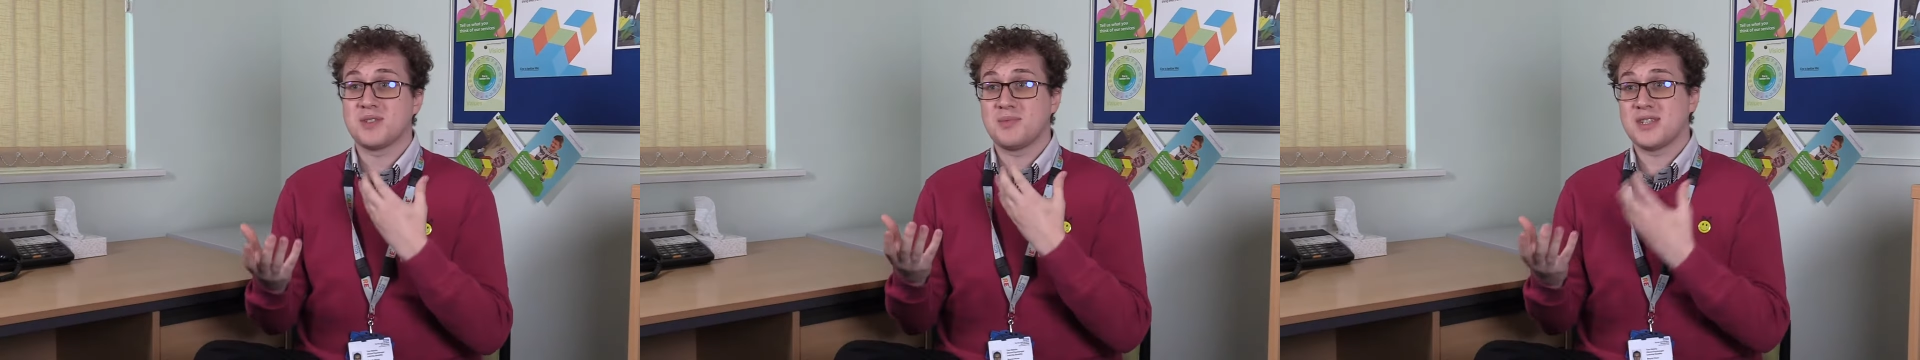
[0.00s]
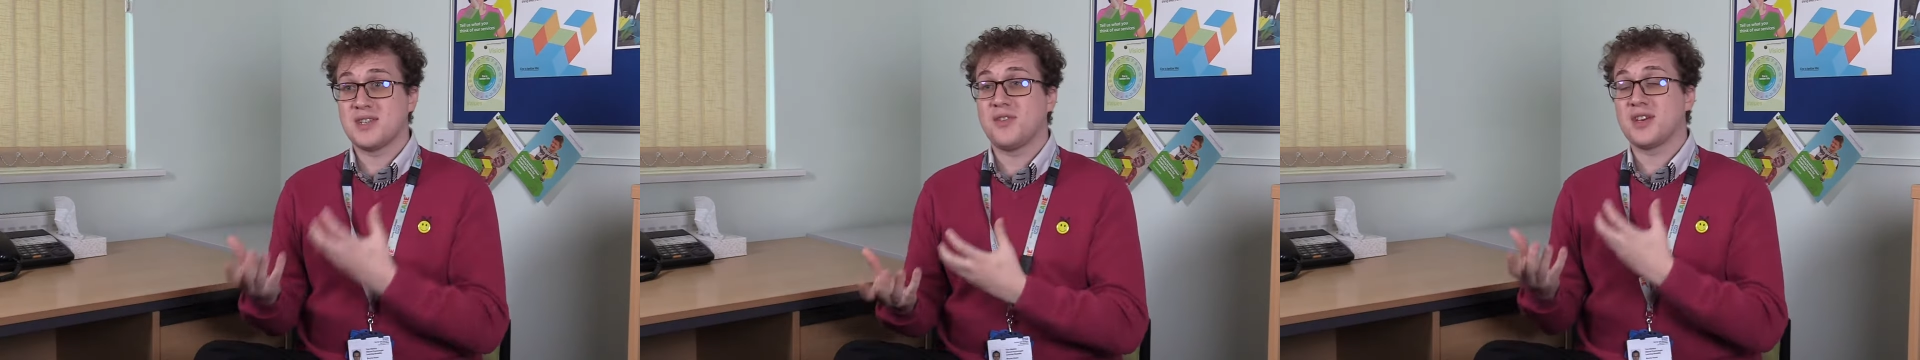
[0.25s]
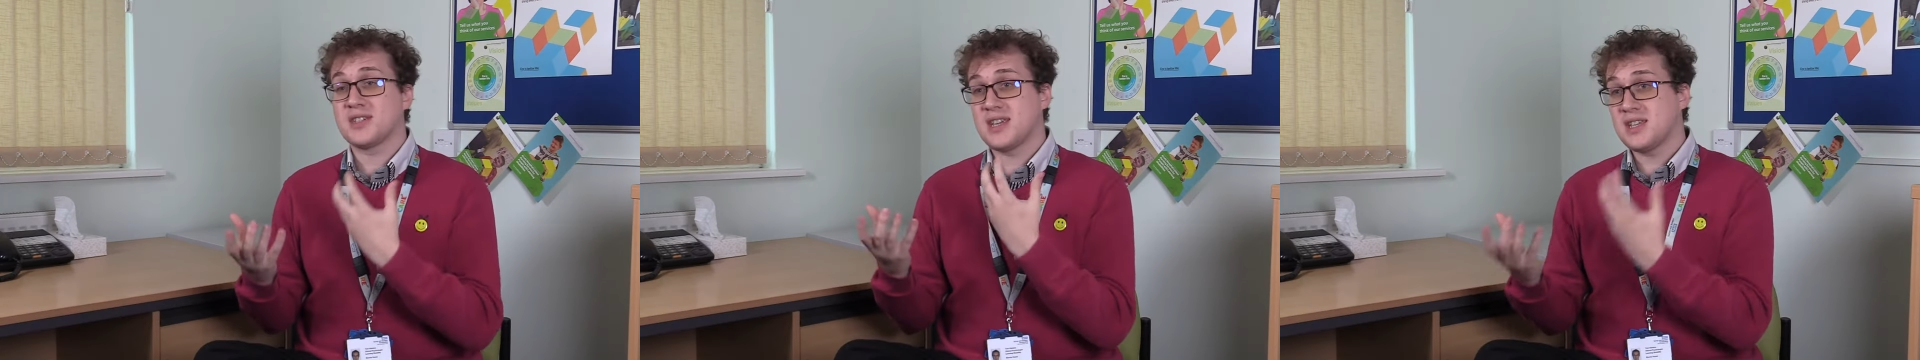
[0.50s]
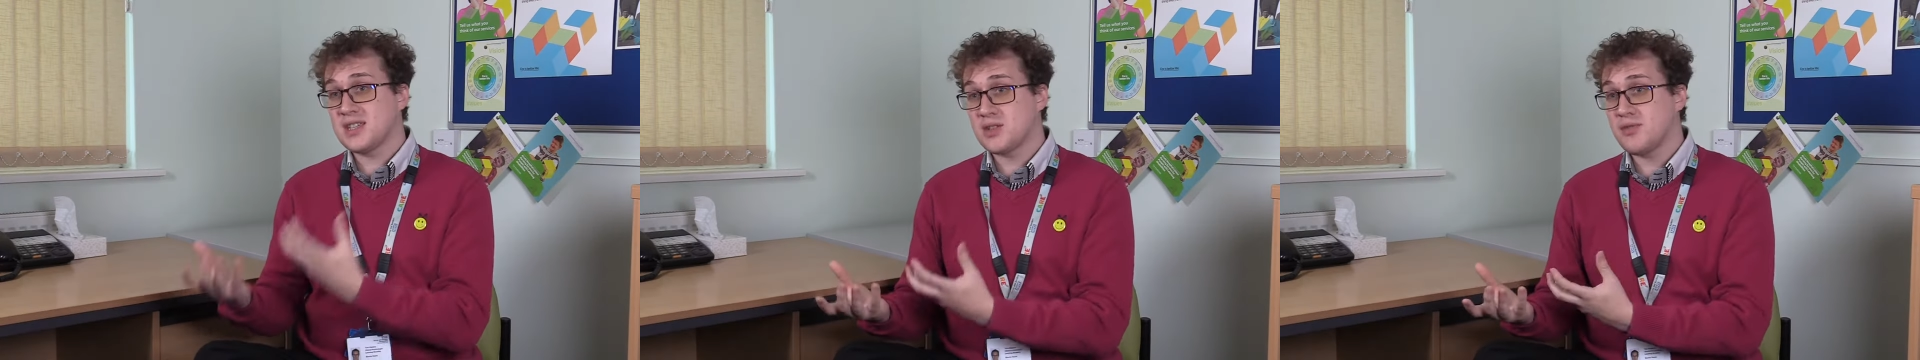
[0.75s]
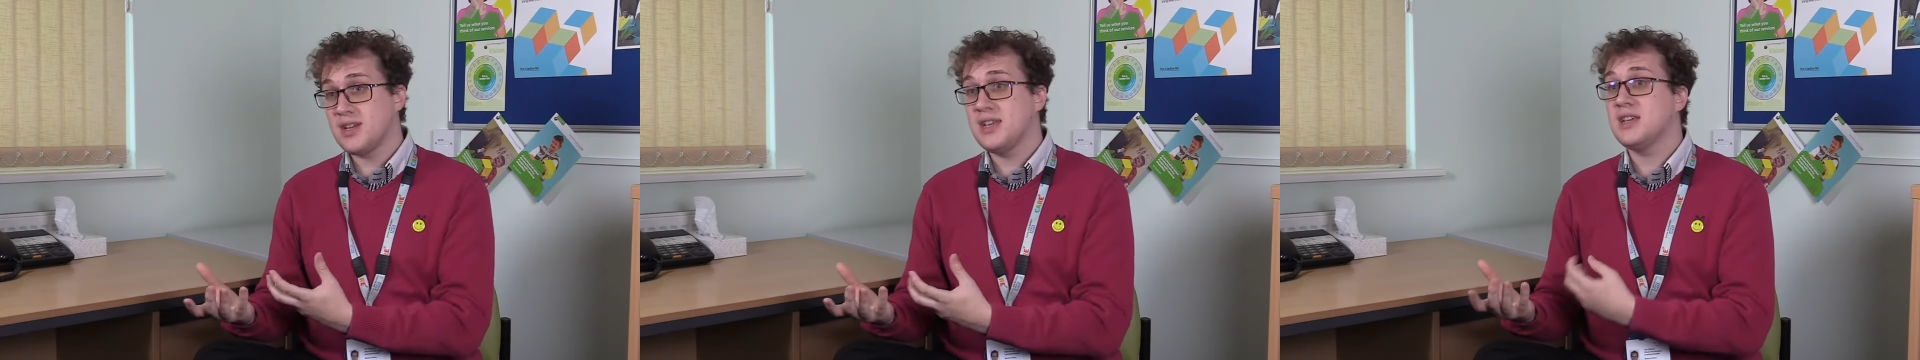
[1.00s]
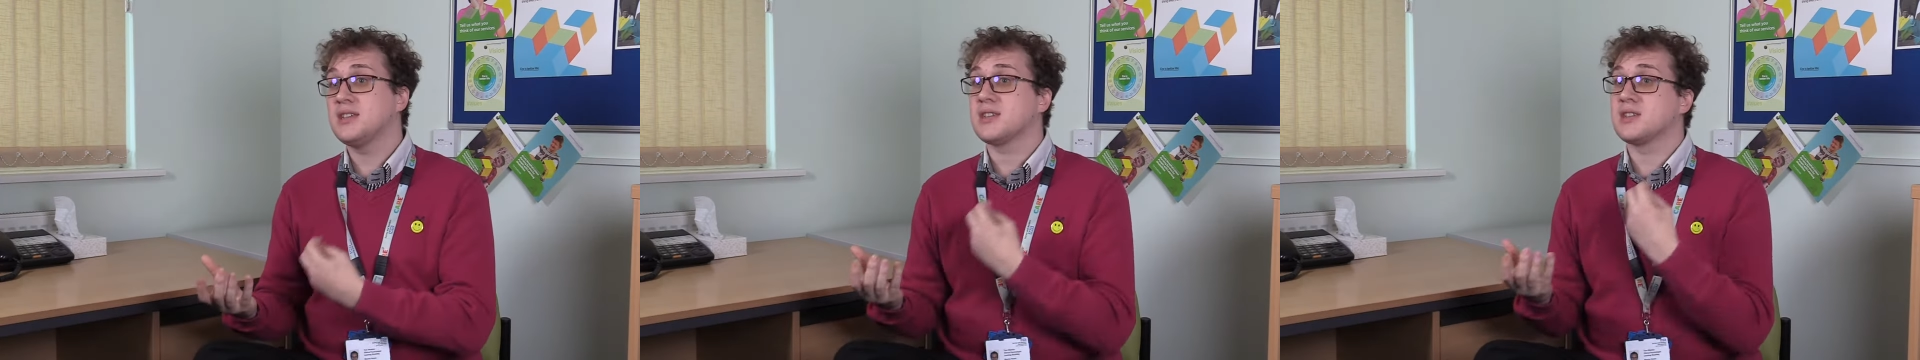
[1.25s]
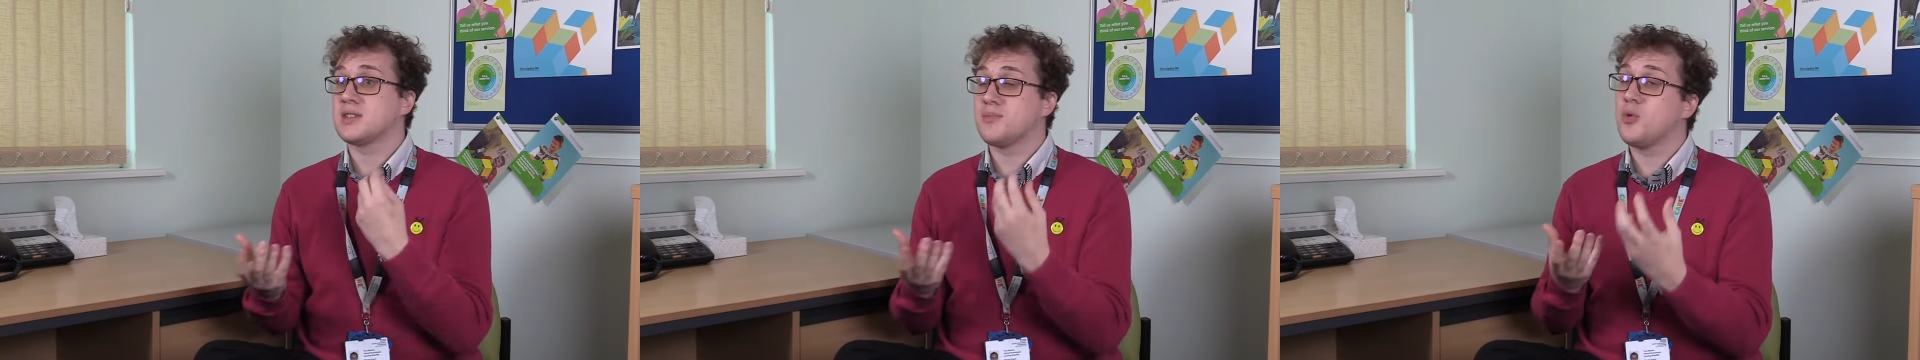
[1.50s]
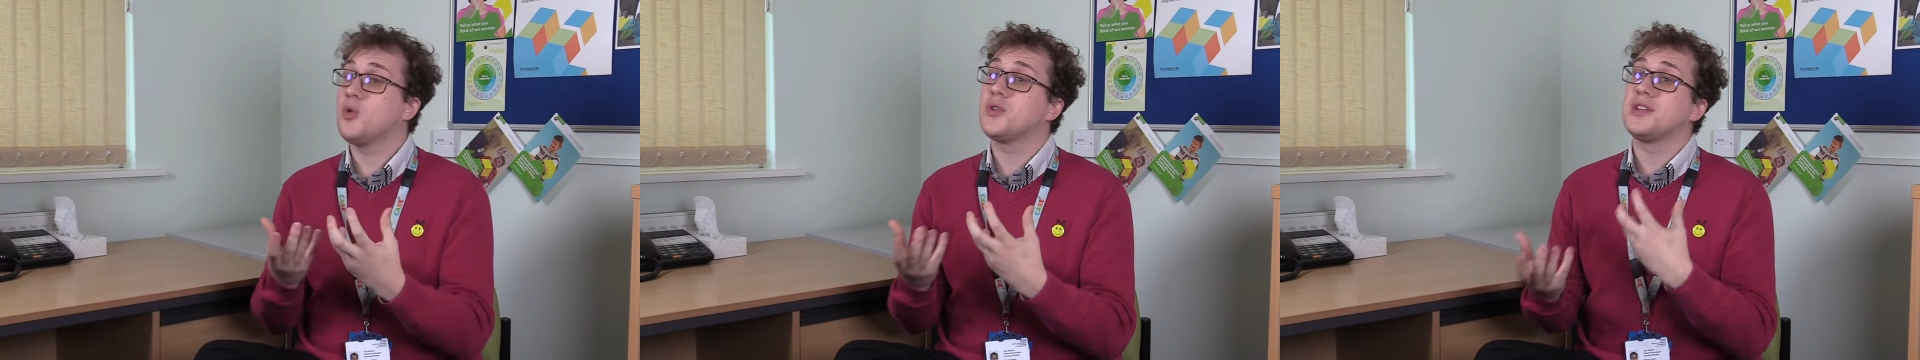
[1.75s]
specific sensory needs and
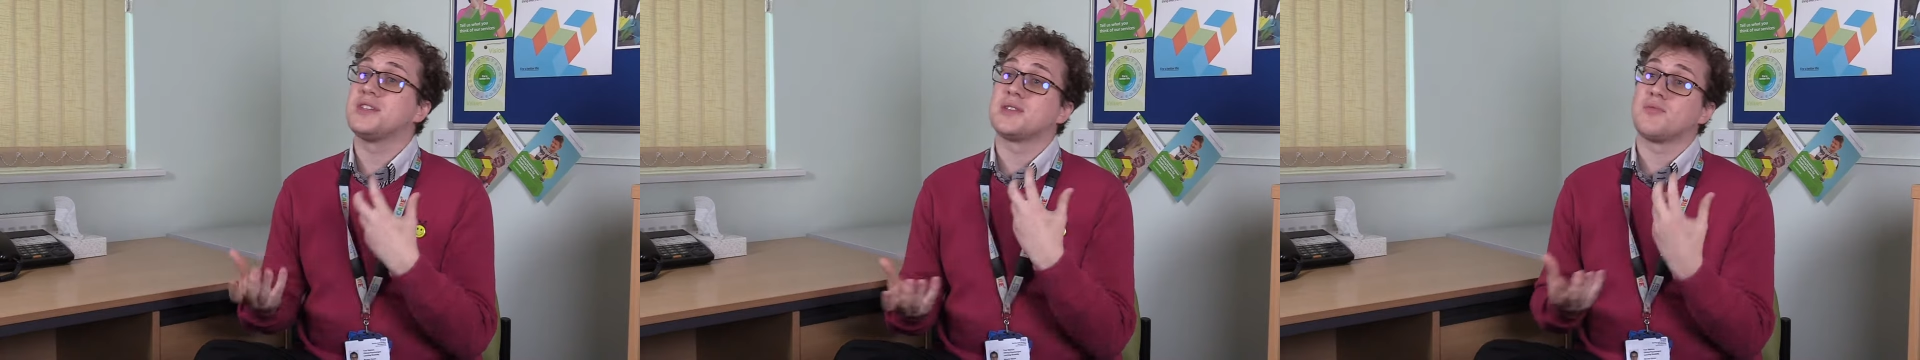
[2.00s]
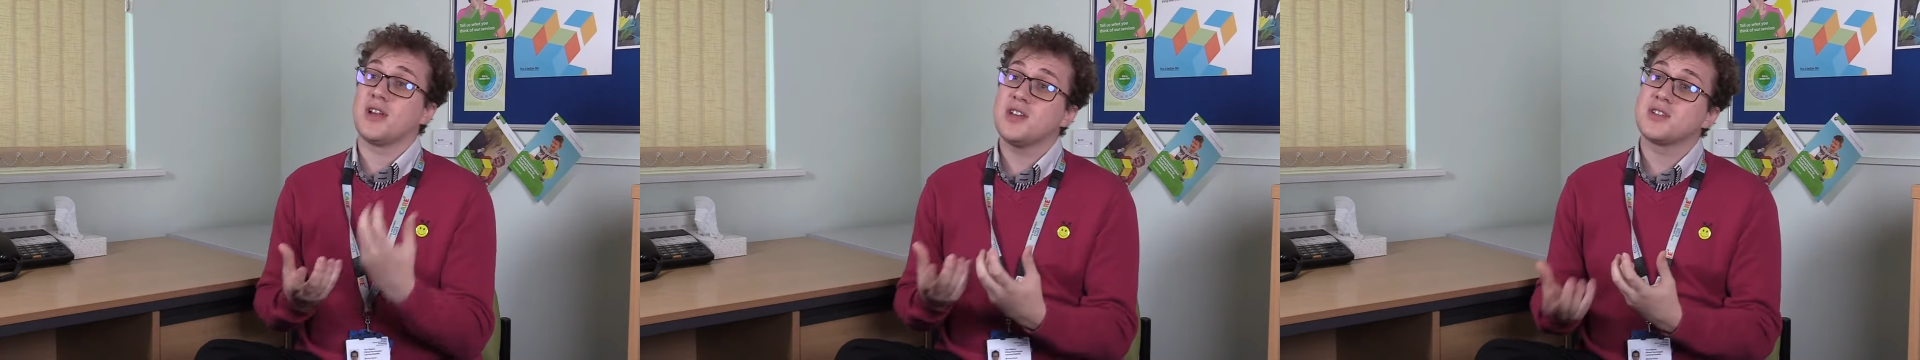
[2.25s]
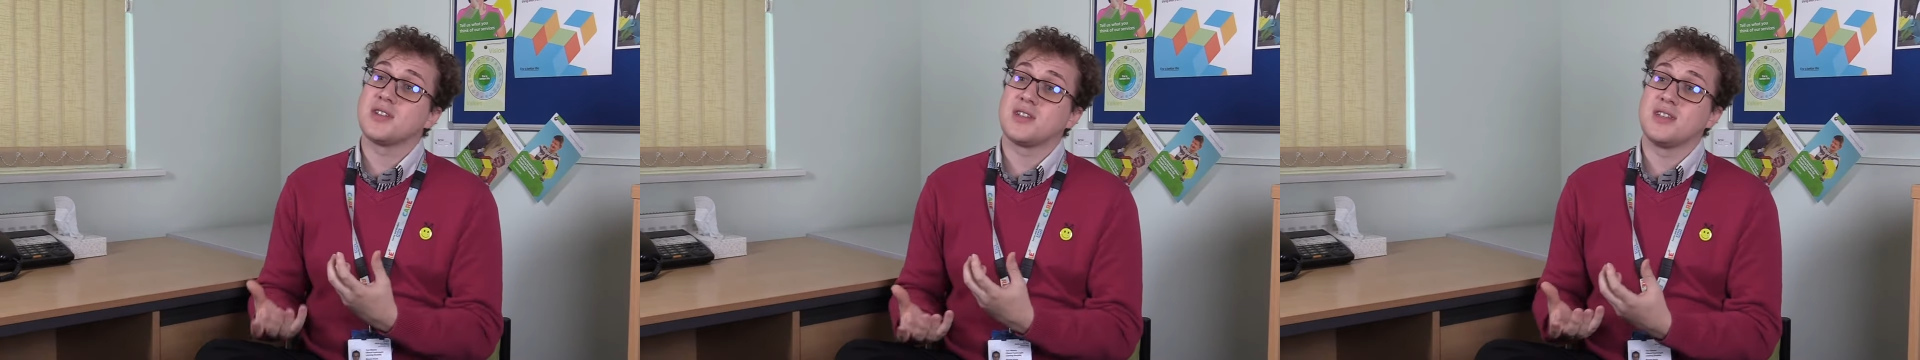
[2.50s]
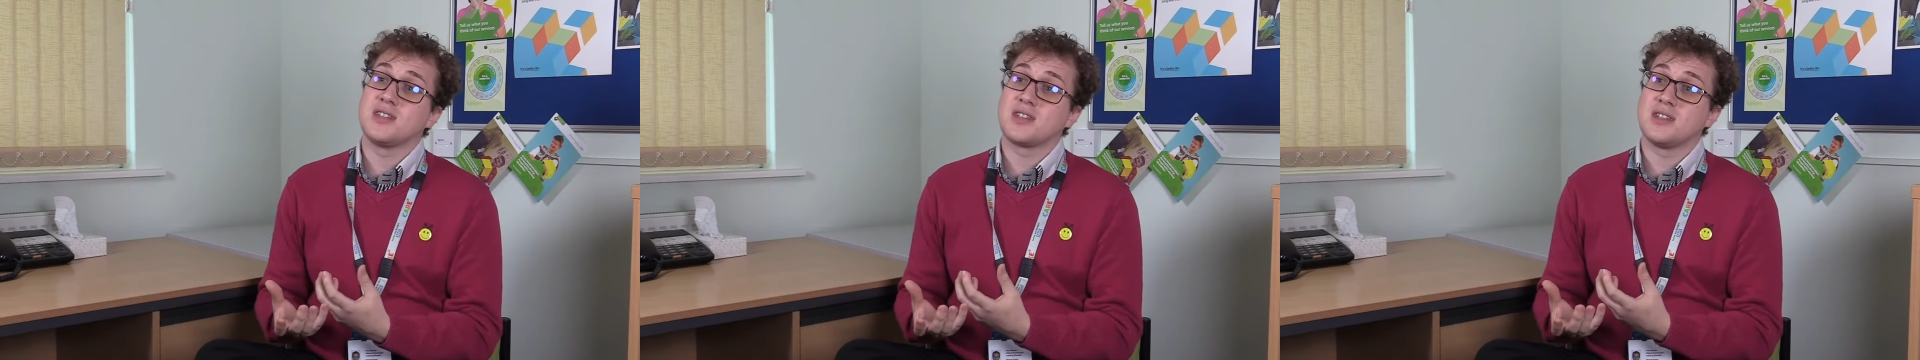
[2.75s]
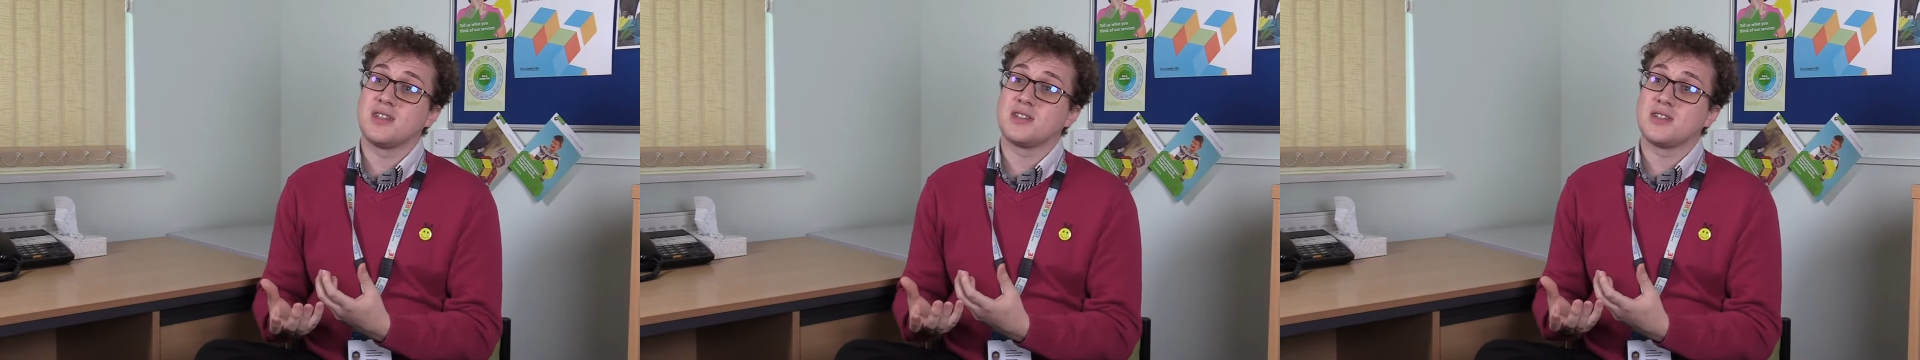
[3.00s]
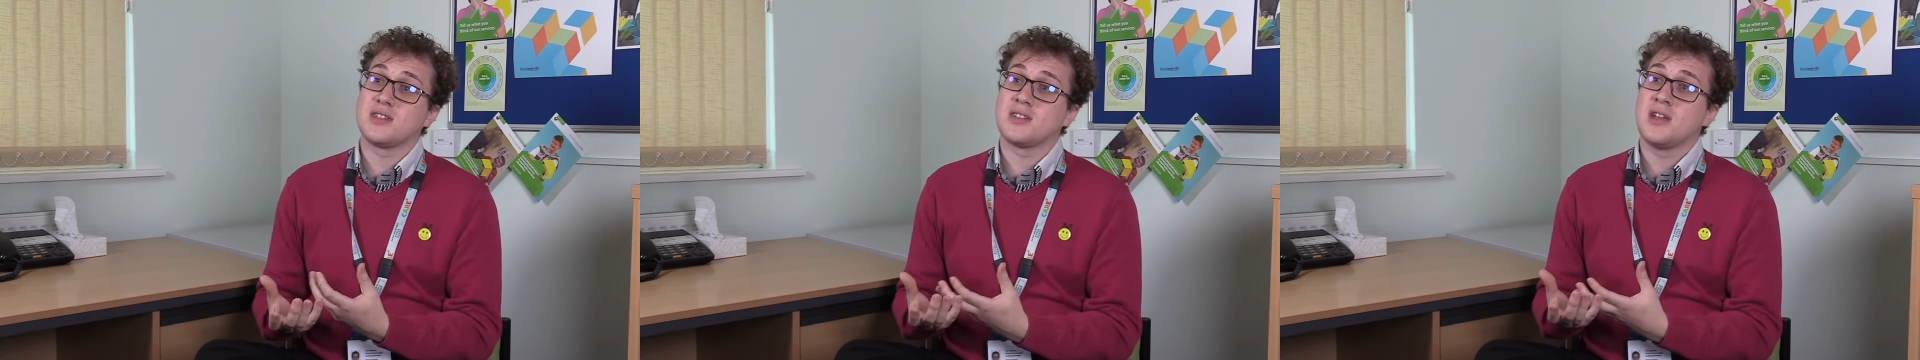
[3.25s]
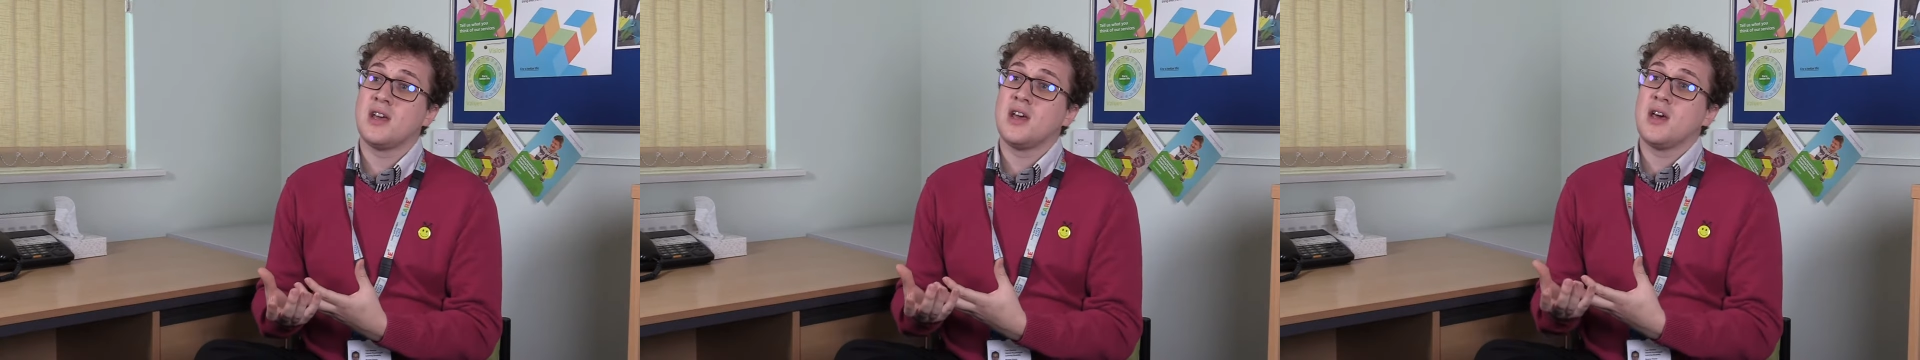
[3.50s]
support needs in relation to these conditions,